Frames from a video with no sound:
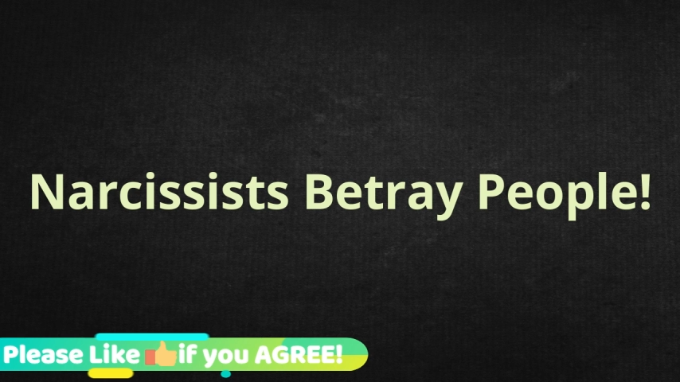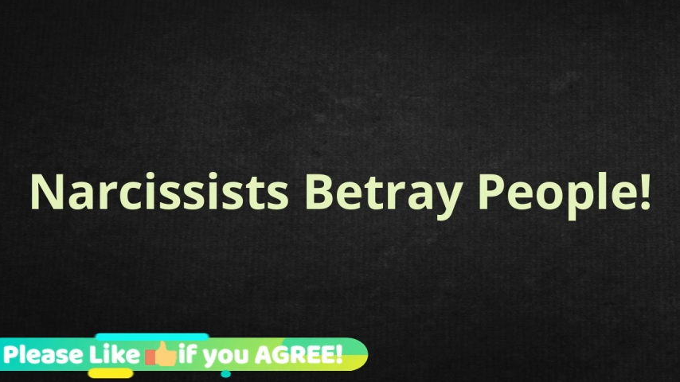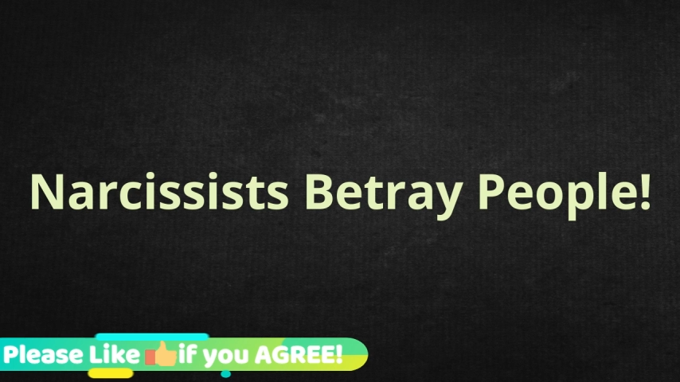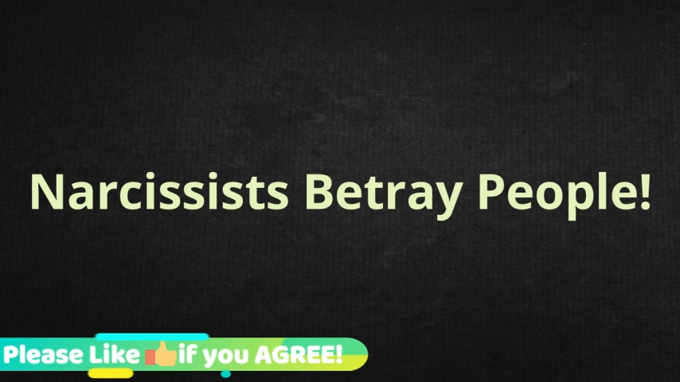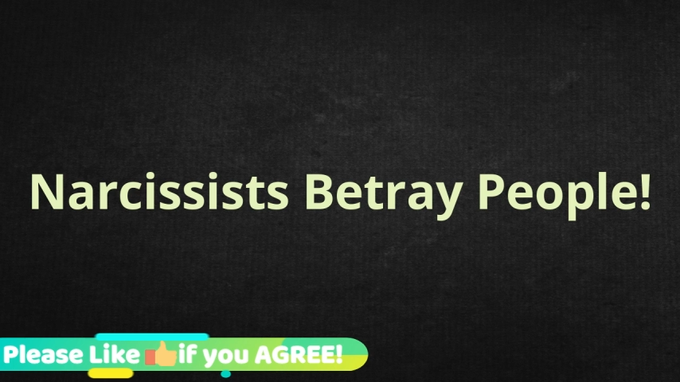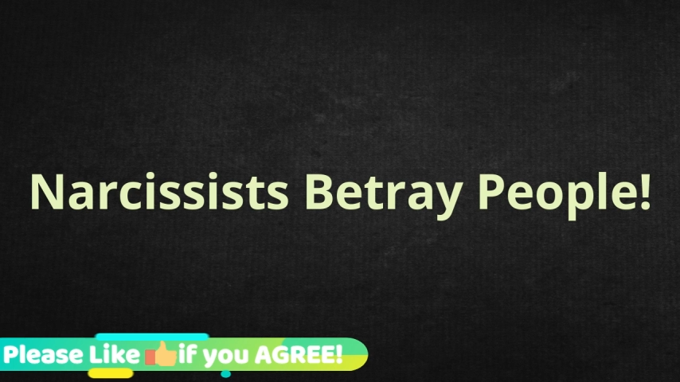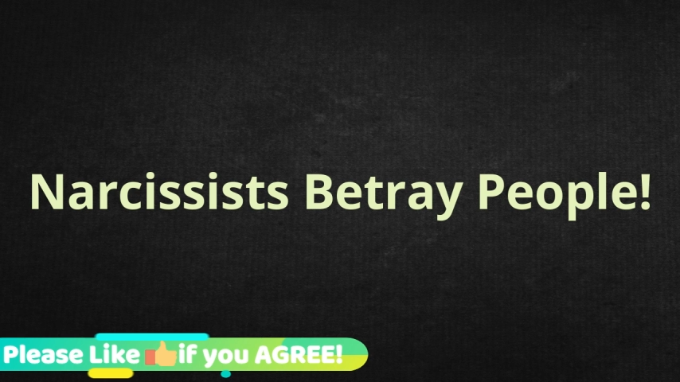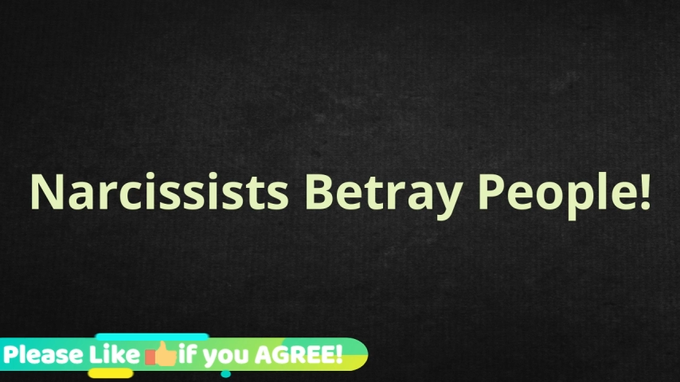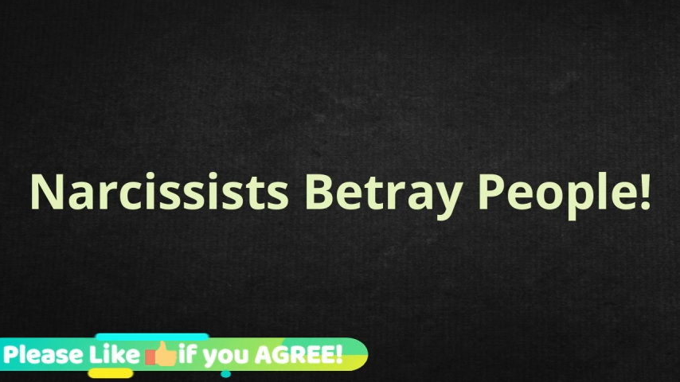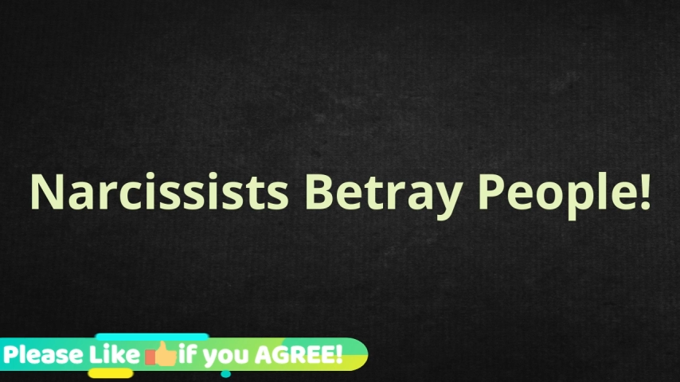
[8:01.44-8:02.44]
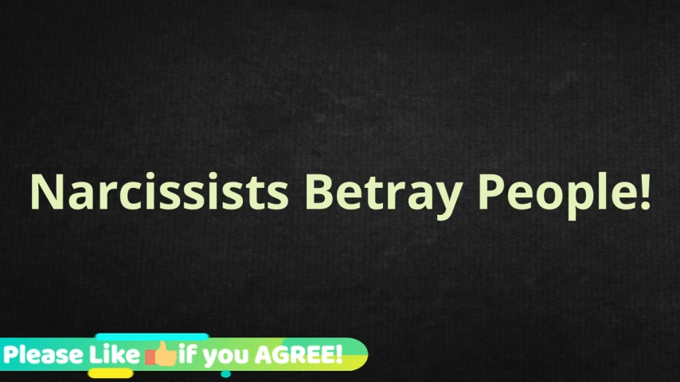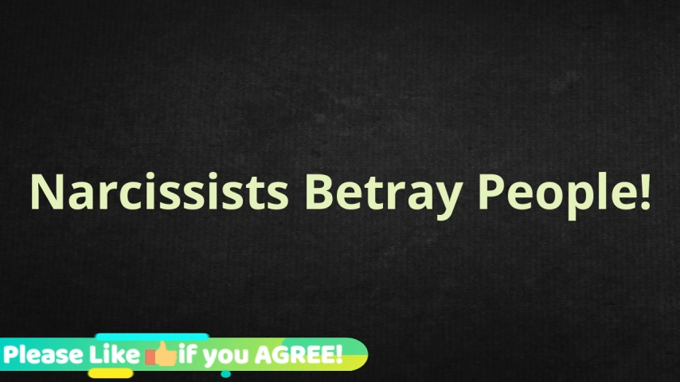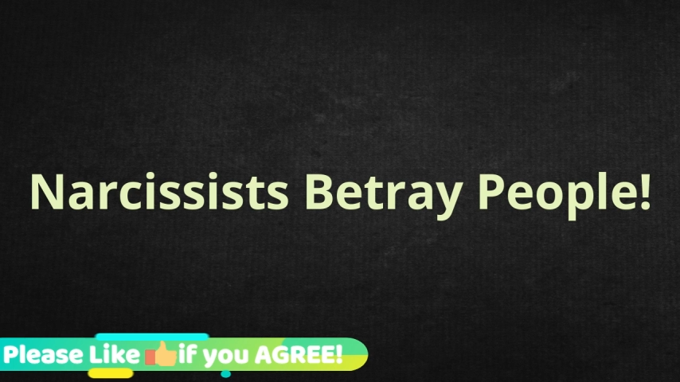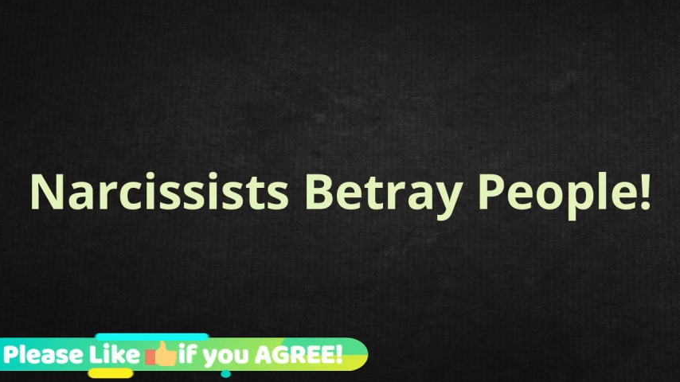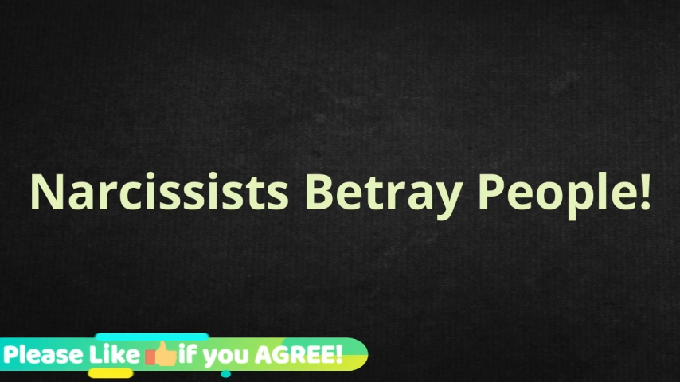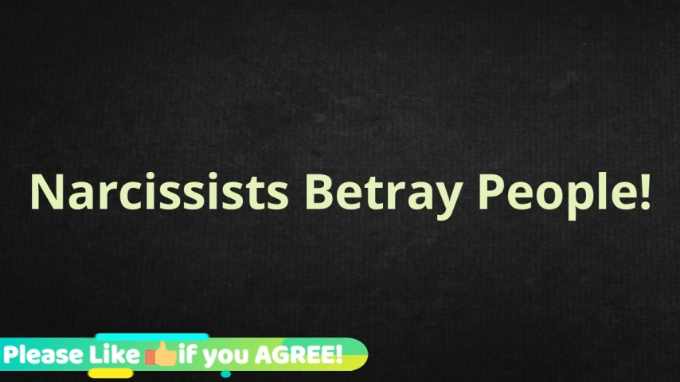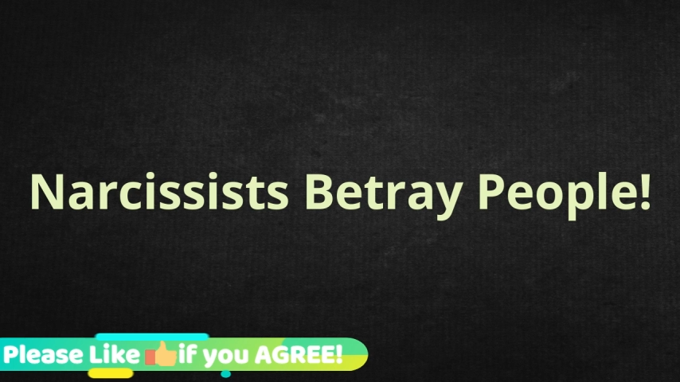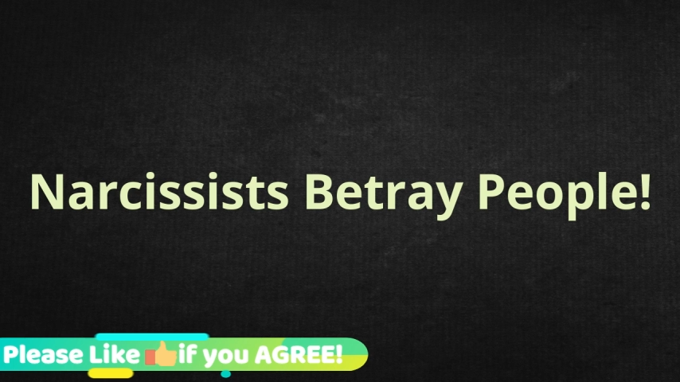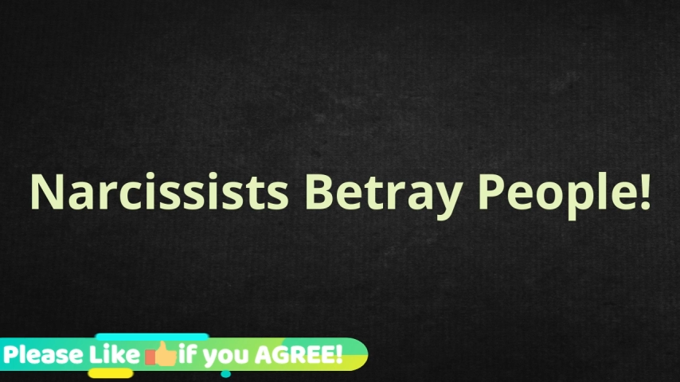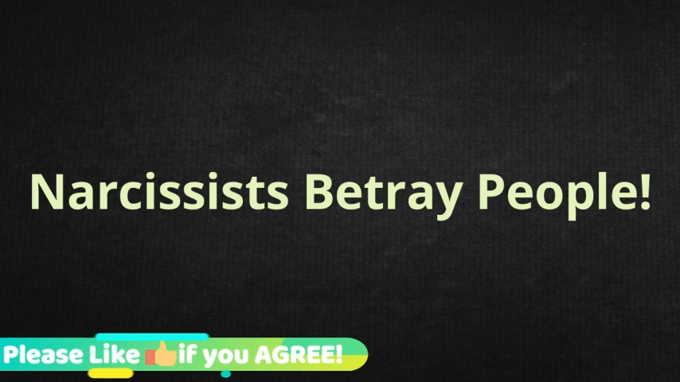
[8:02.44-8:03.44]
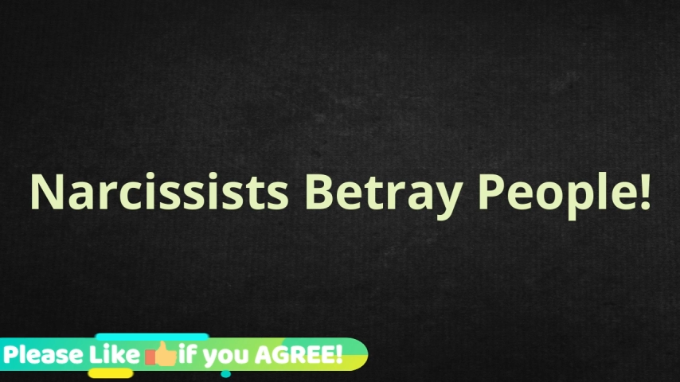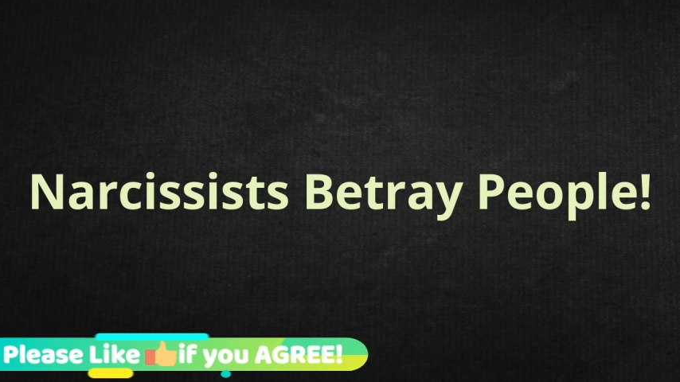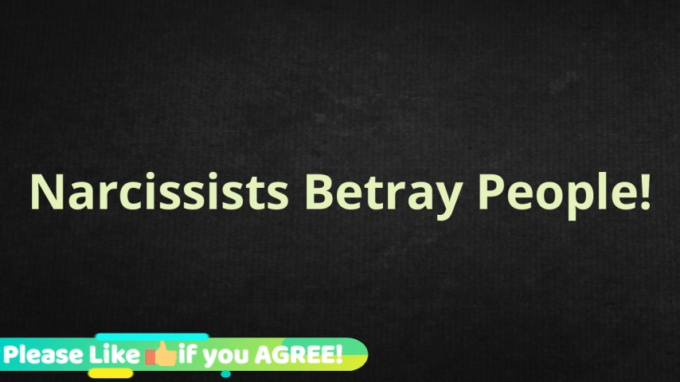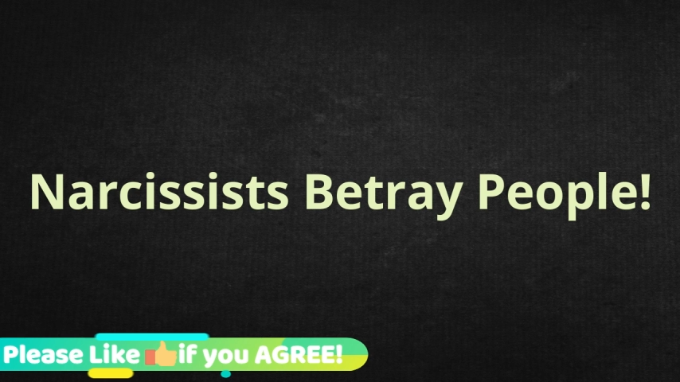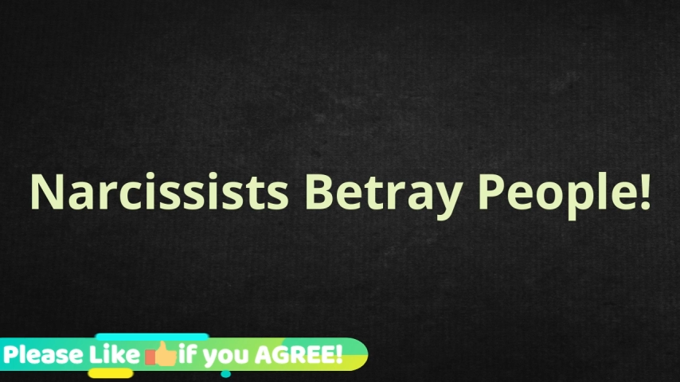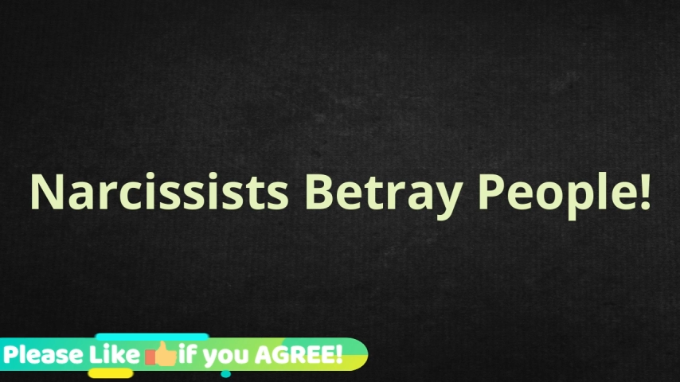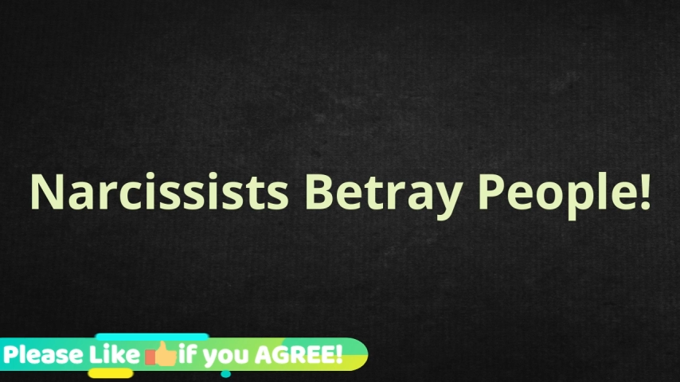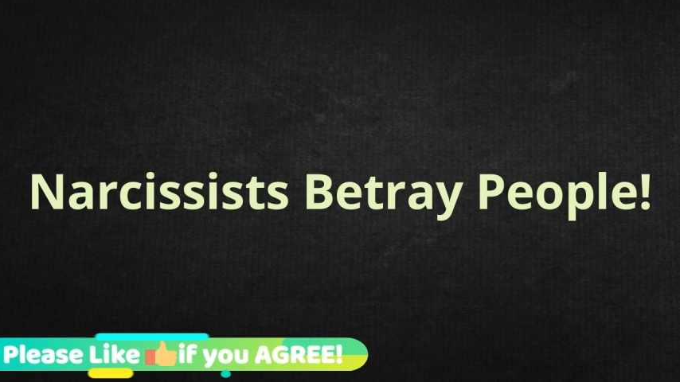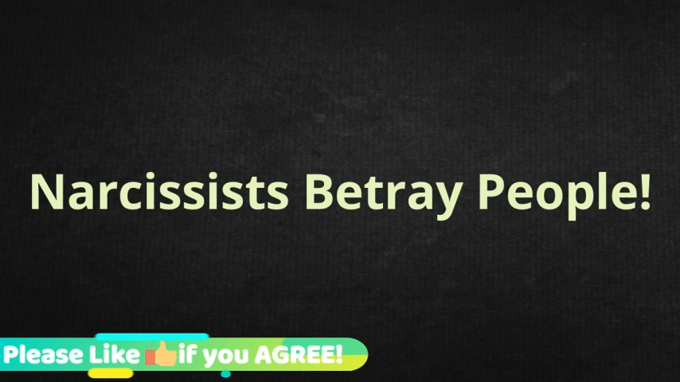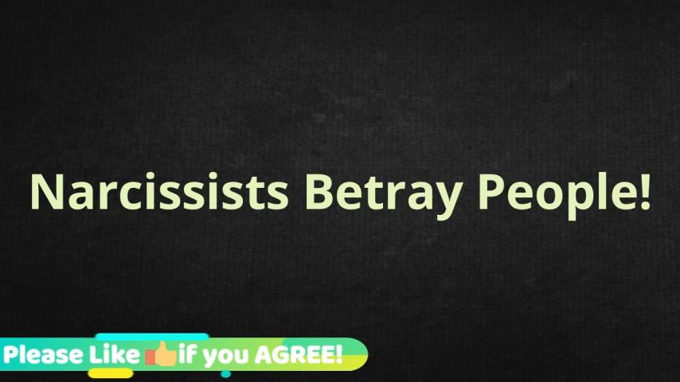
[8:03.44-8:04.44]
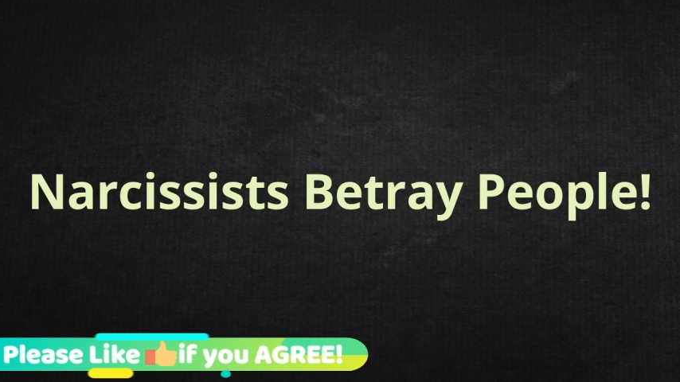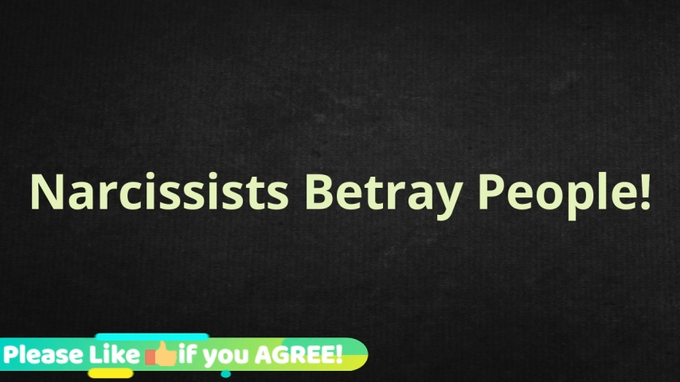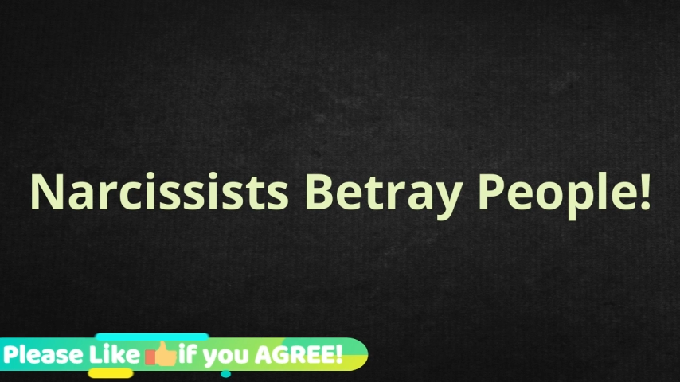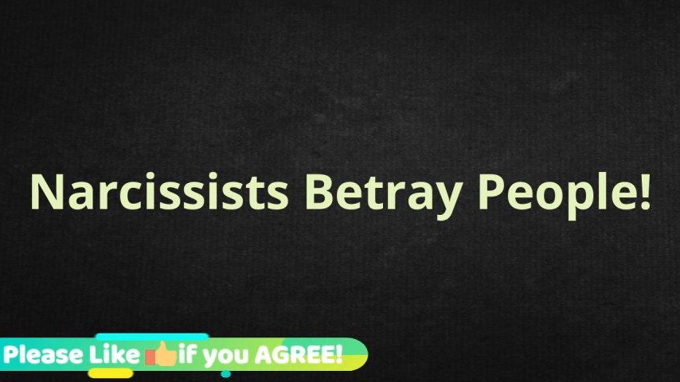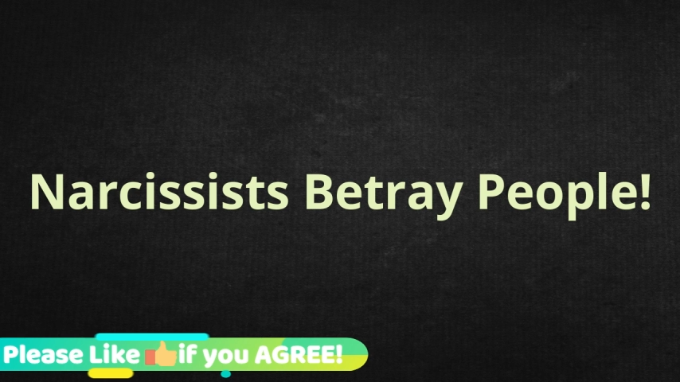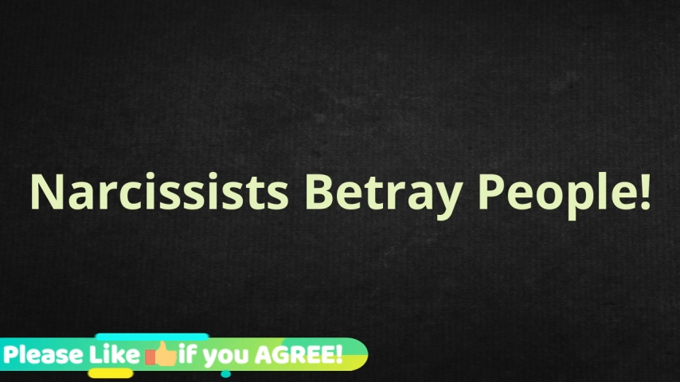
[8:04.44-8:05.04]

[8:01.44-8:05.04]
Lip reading: (no speaker visible)